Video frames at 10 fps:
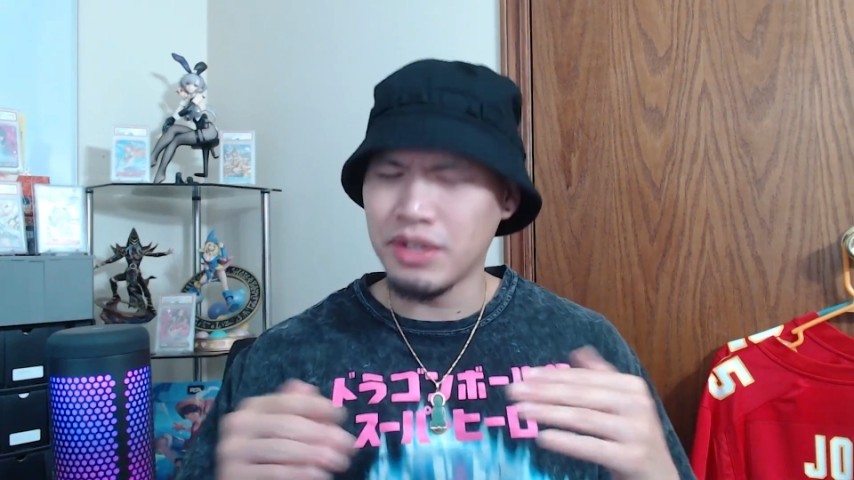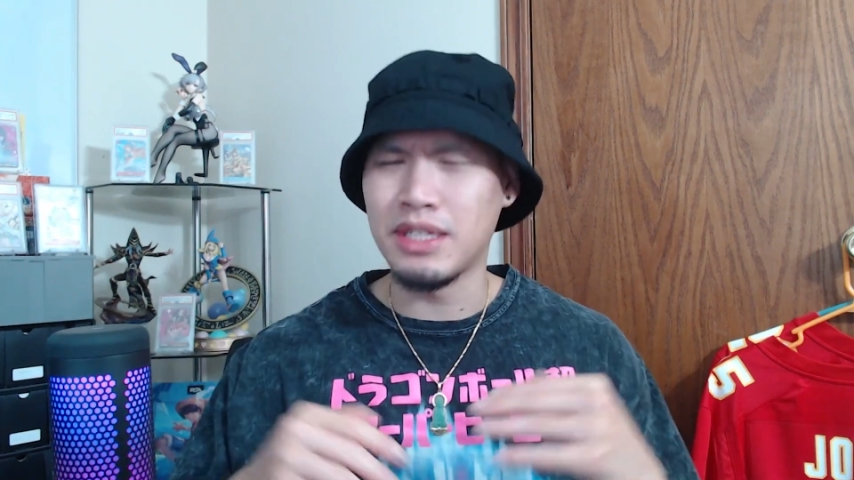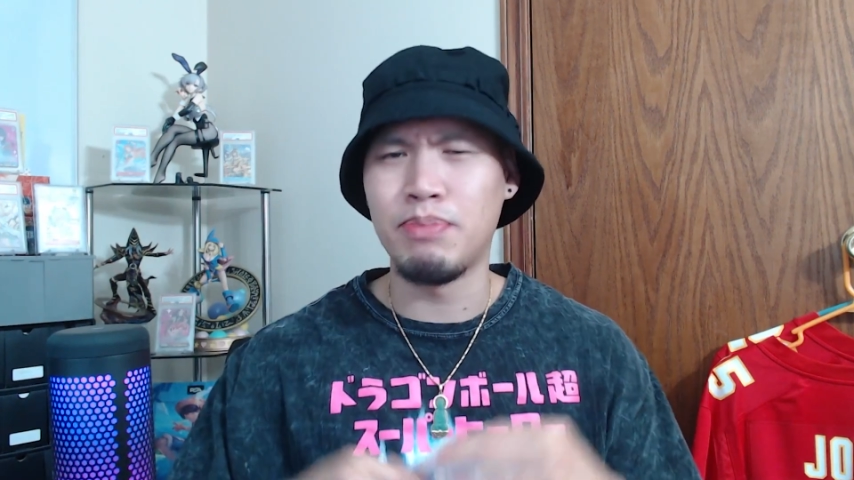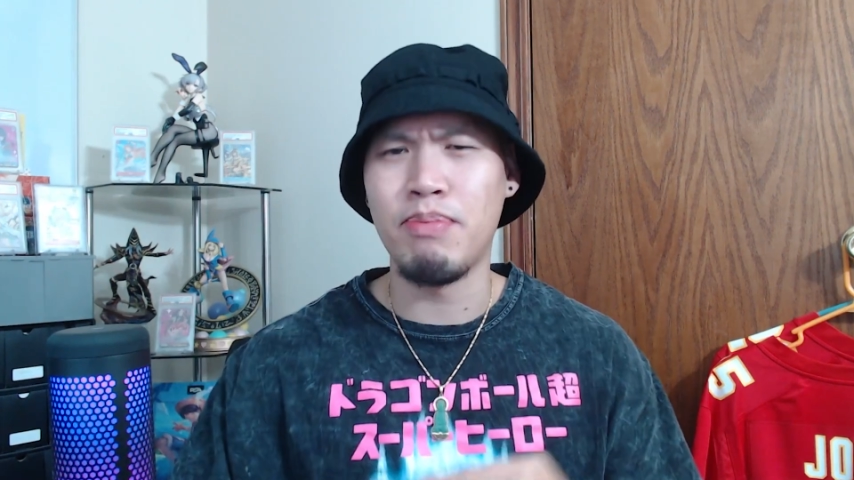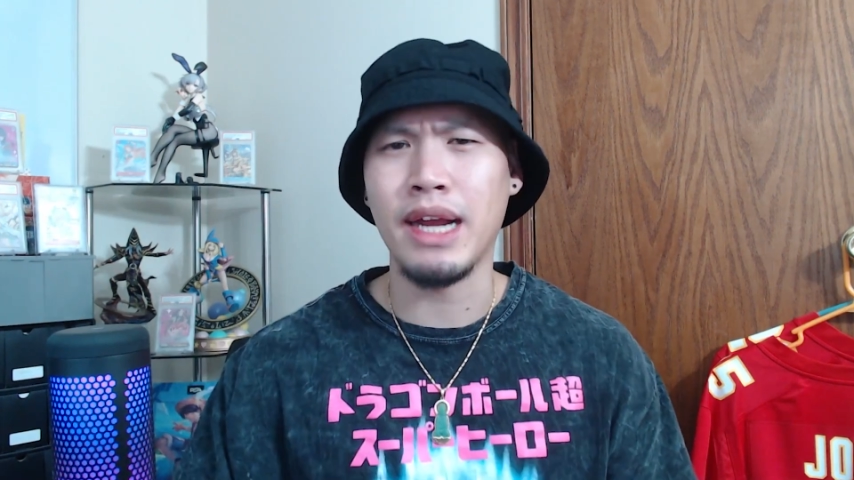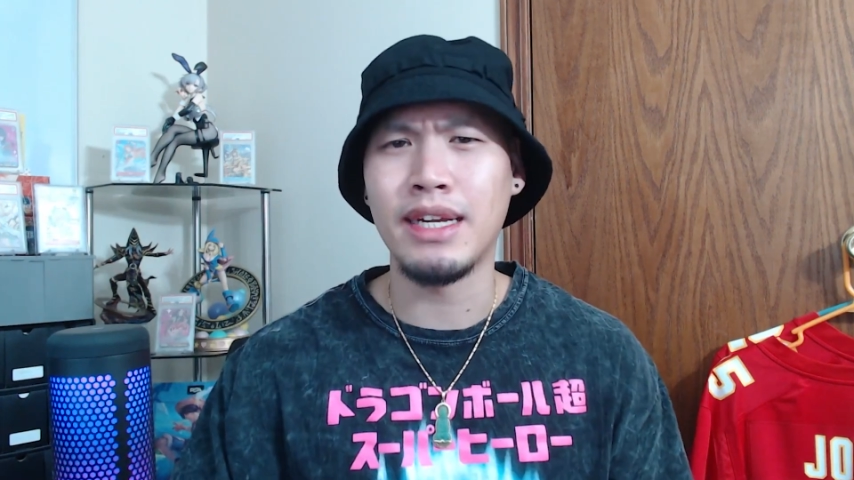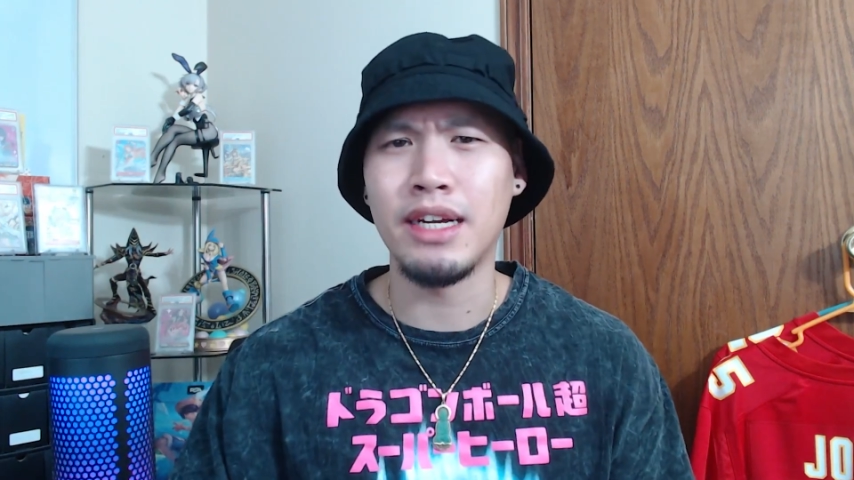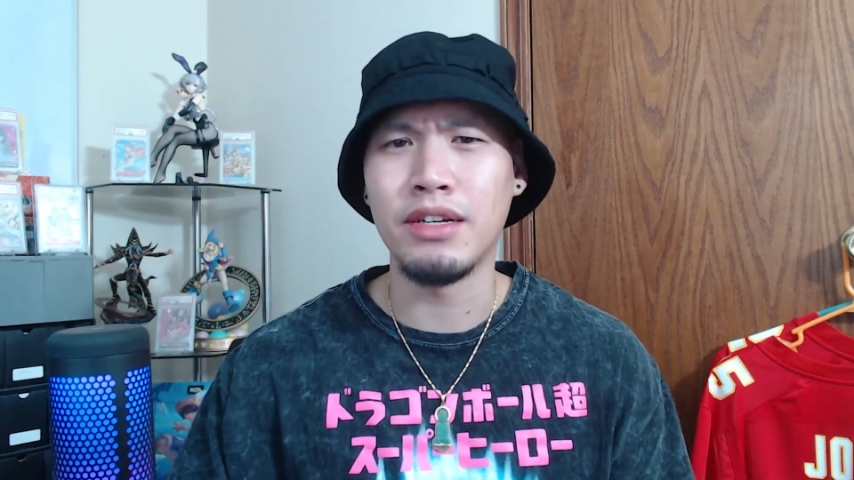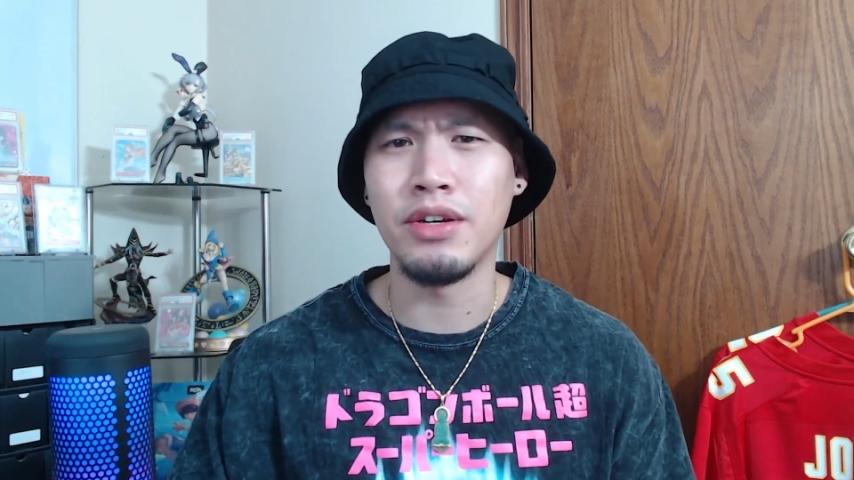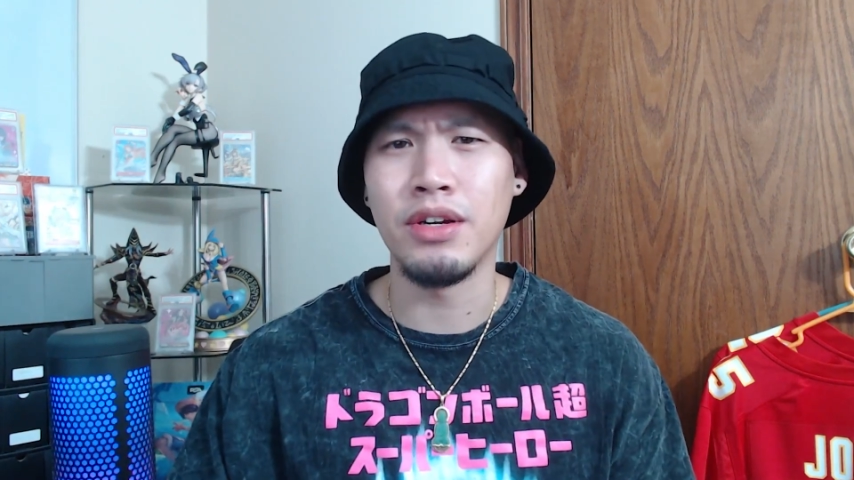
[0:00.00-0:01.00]
us back
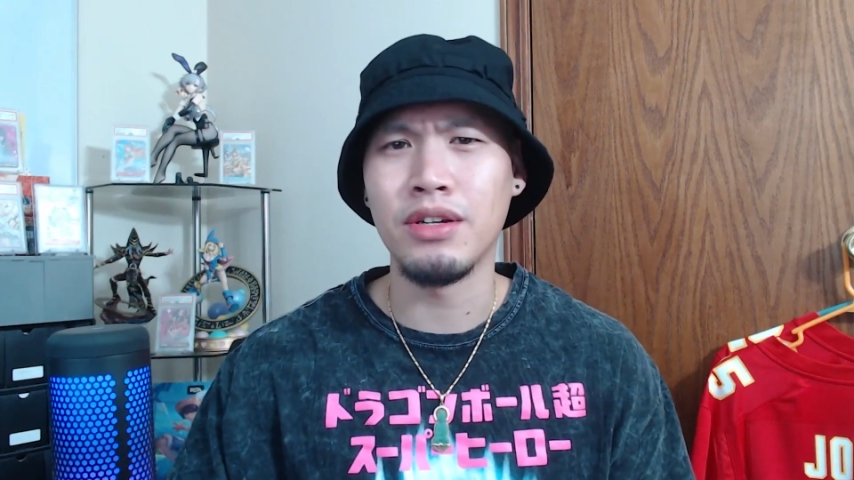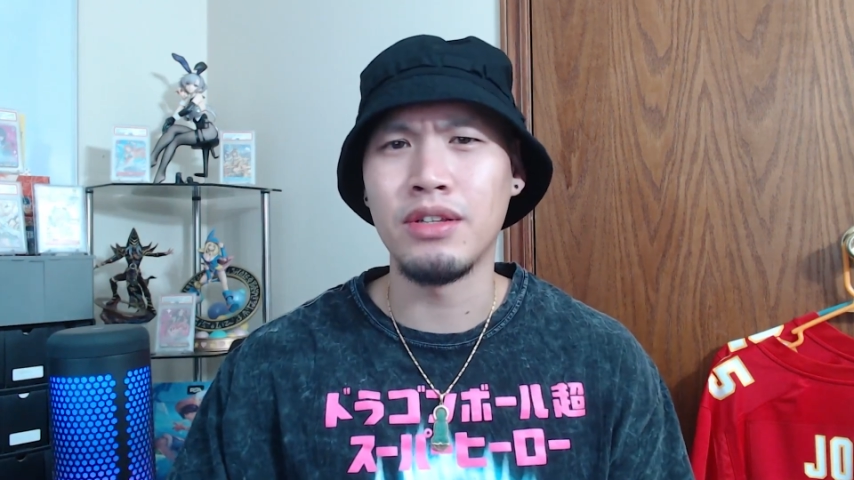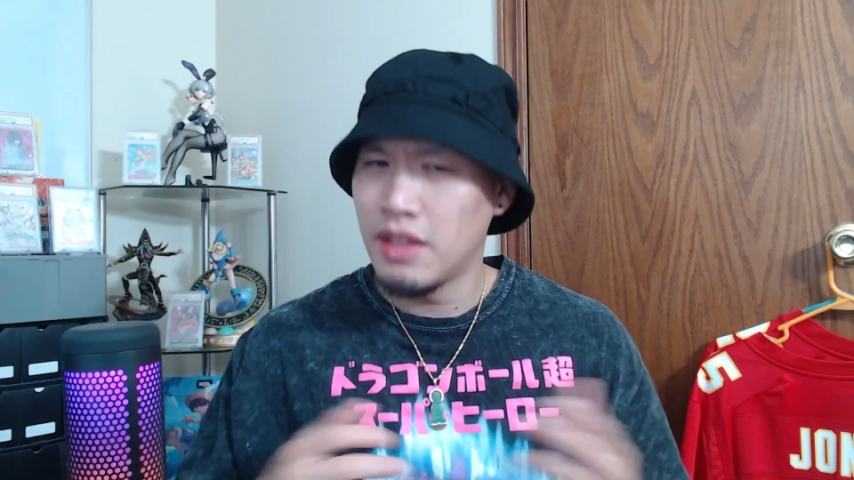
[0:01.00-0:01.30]
down to earth.